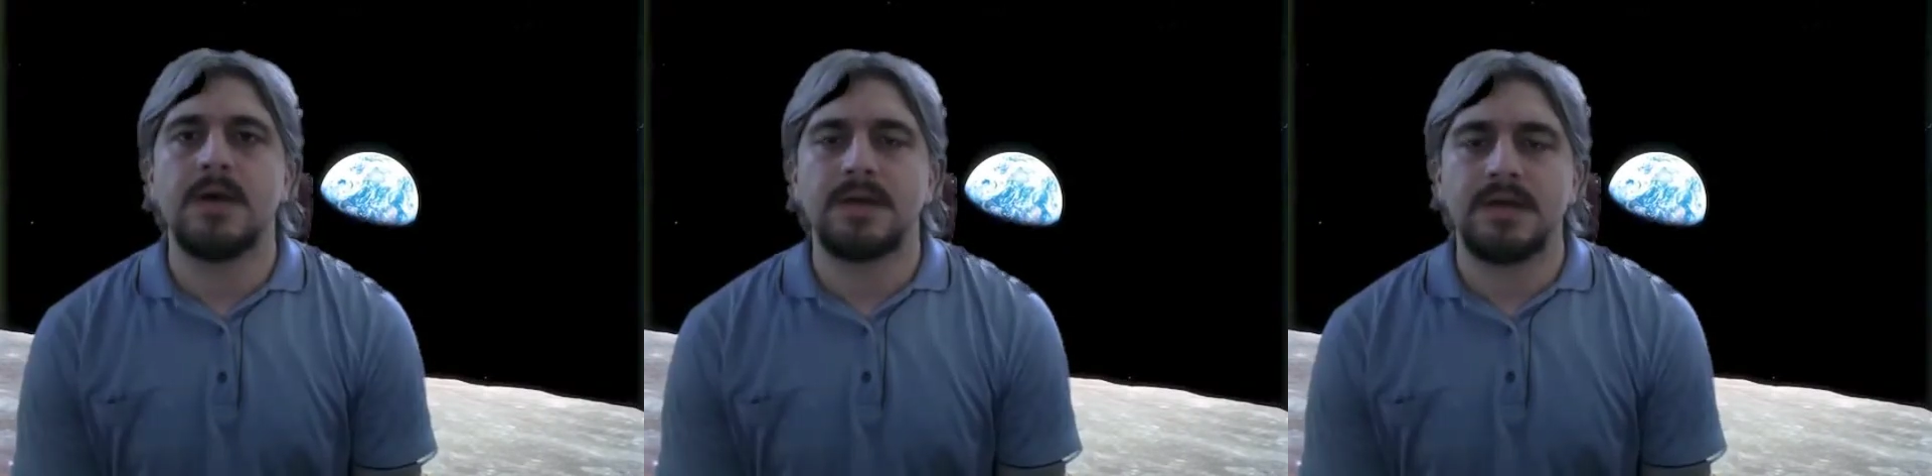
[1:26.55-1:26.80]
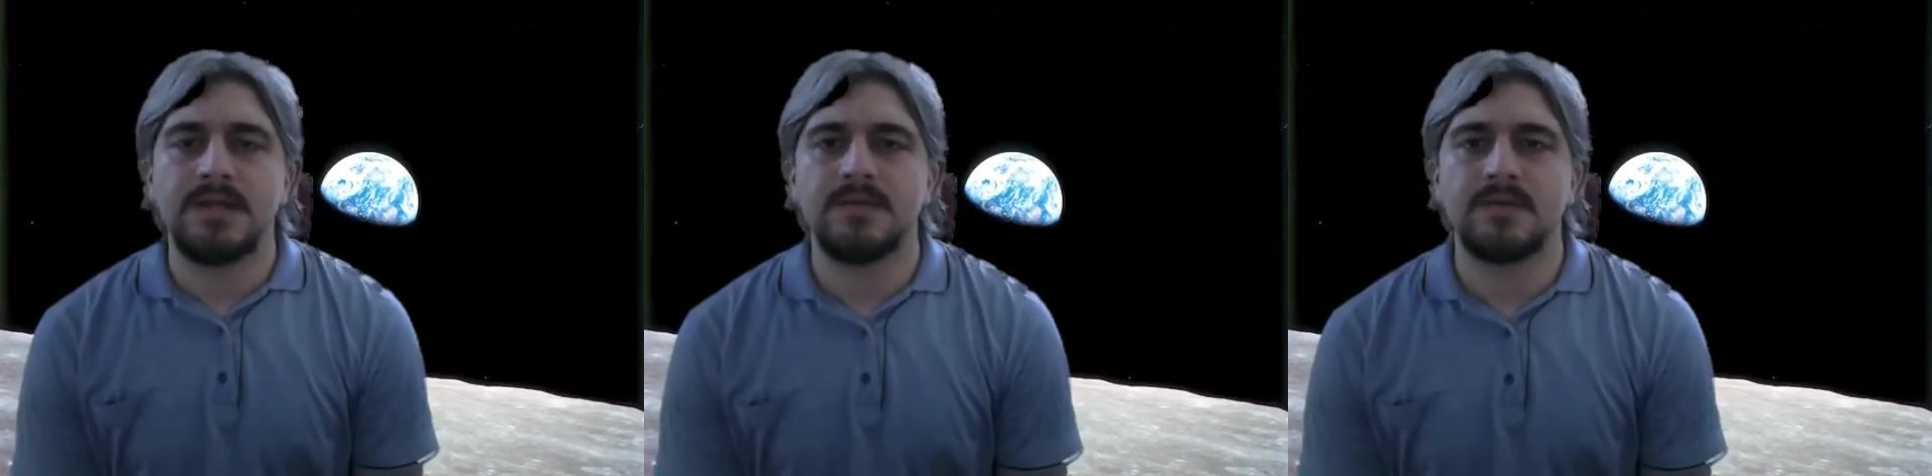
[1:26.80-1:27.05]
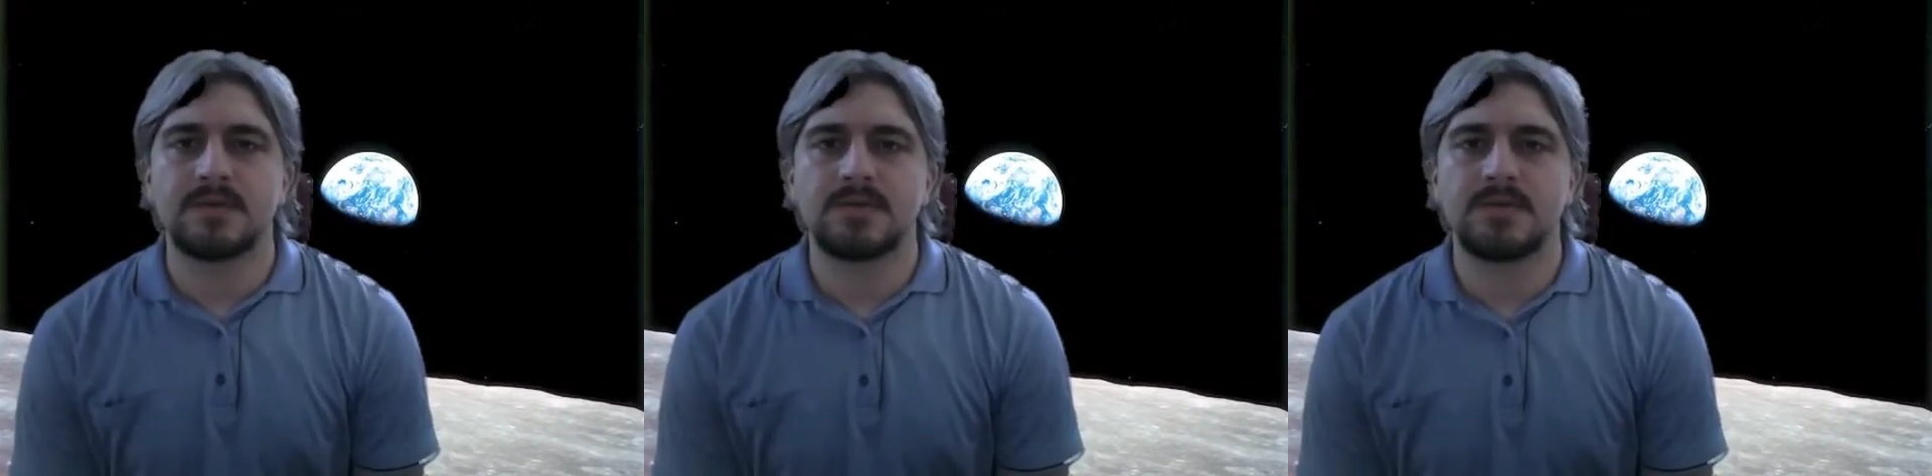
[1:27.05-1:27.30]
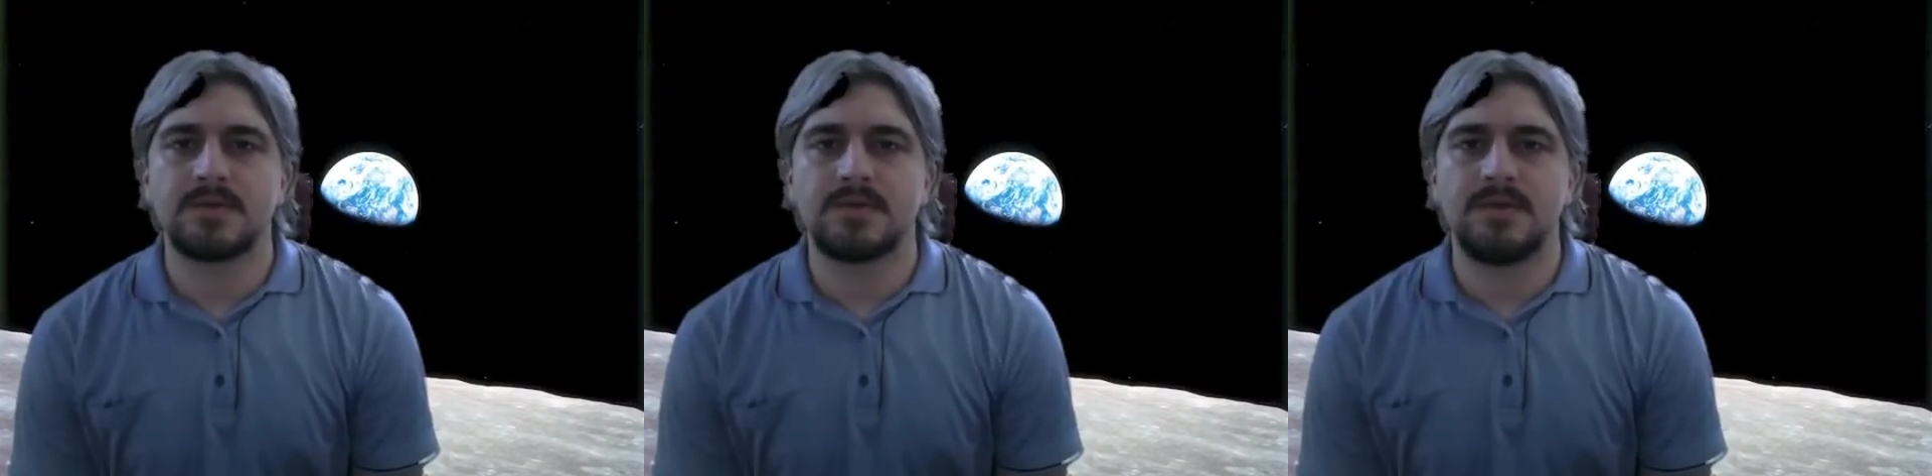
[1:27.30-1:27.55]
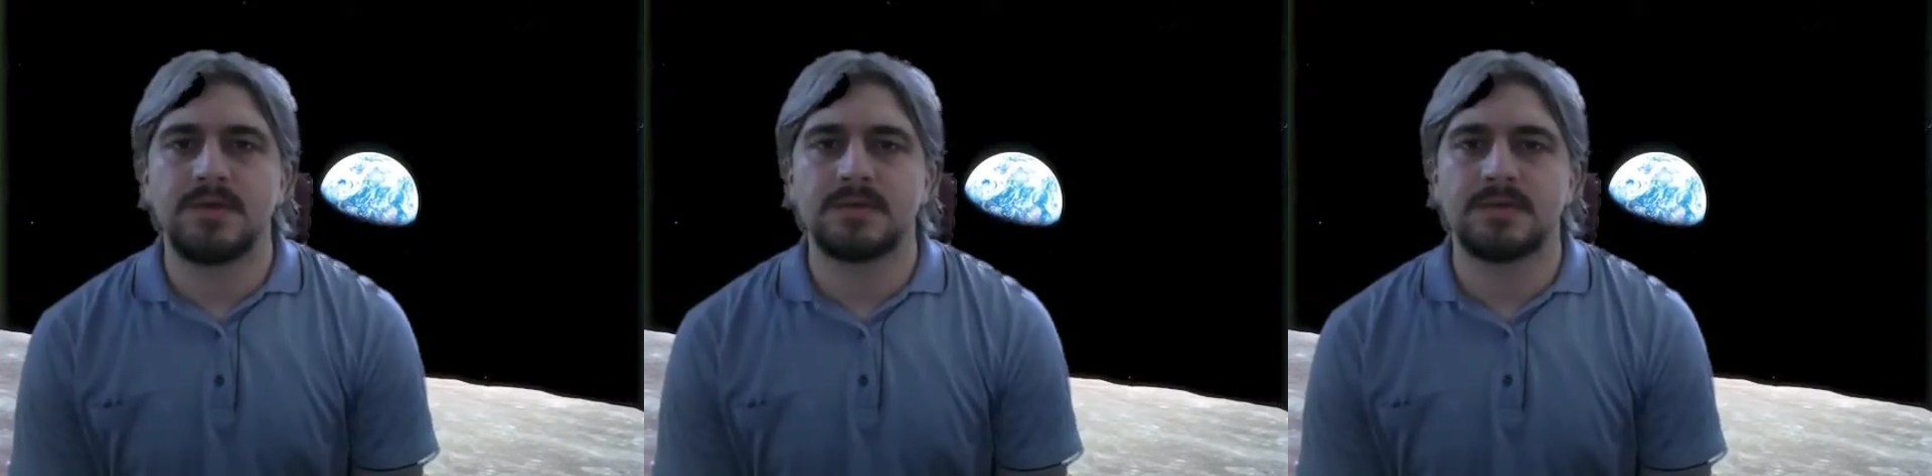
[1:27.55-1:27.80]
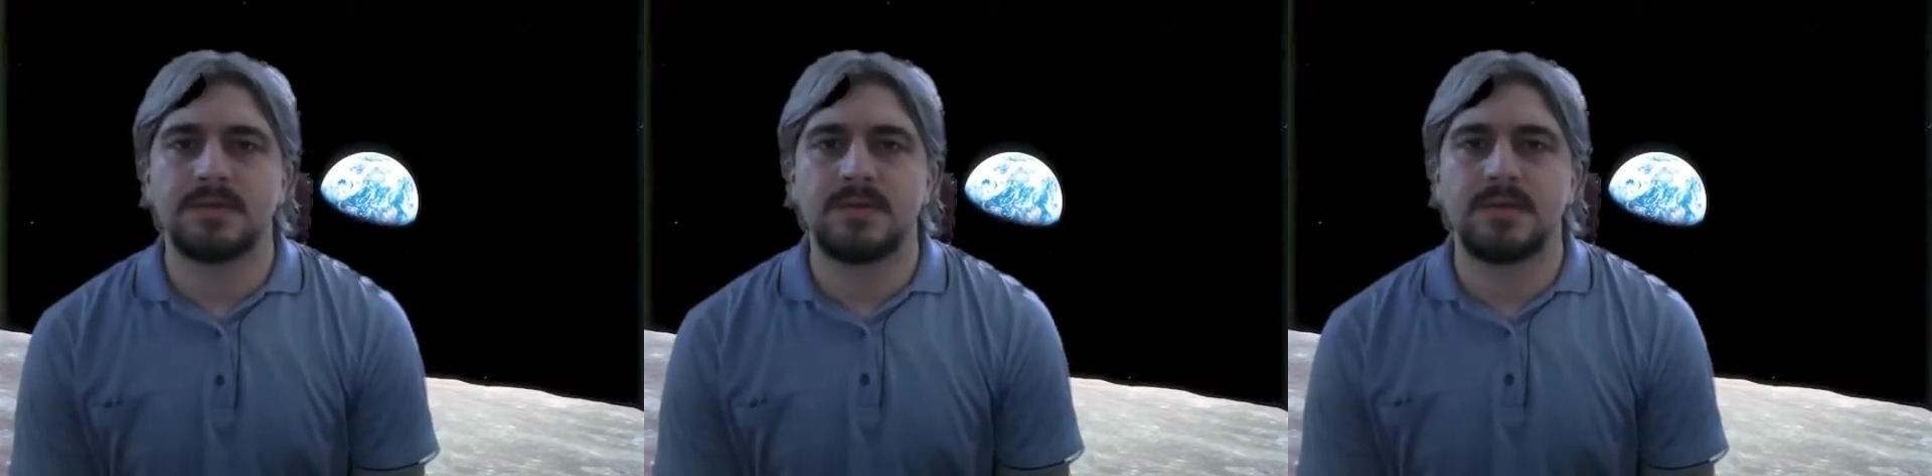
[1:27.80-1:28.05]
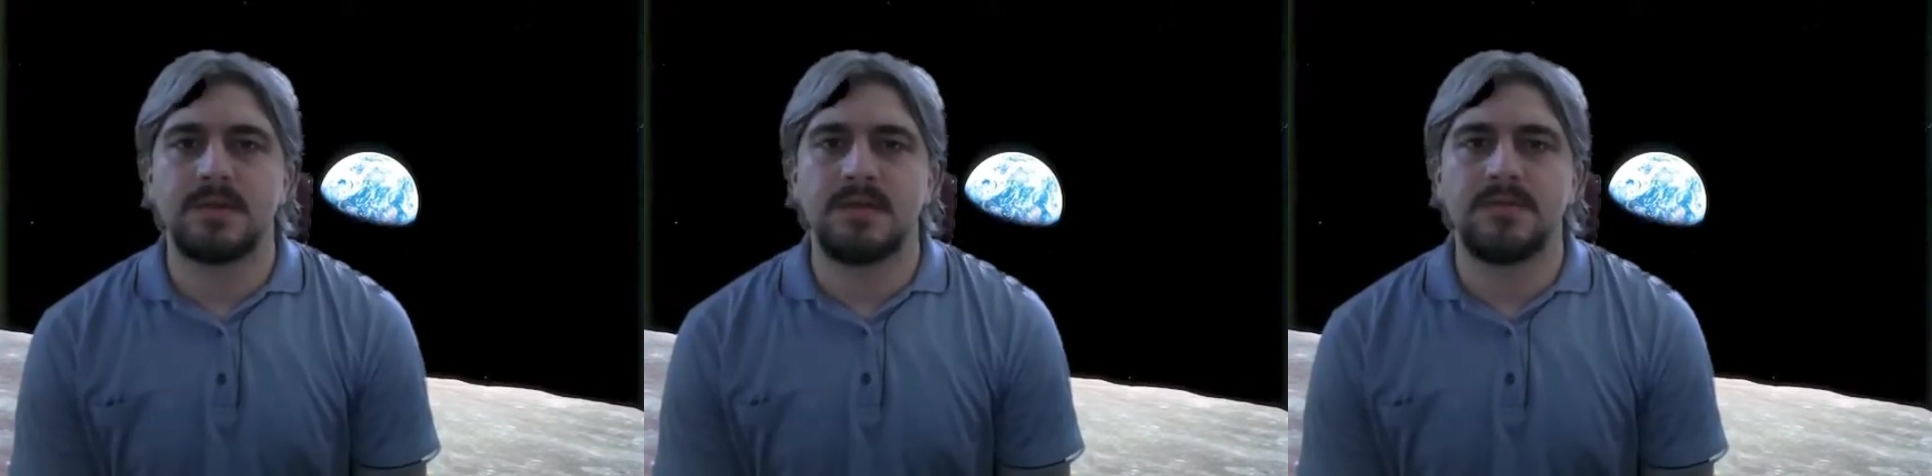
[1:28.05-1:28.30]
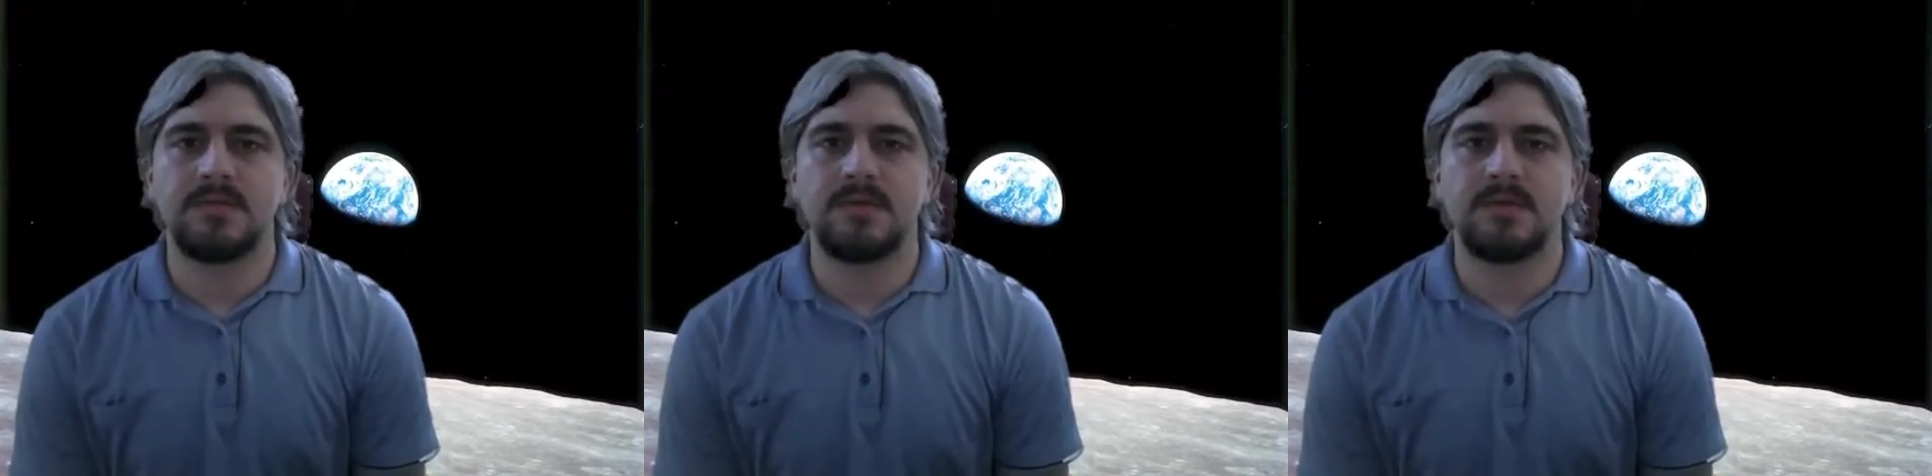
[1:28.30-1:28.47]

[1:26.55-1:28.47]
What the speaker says: It was also reasonable if the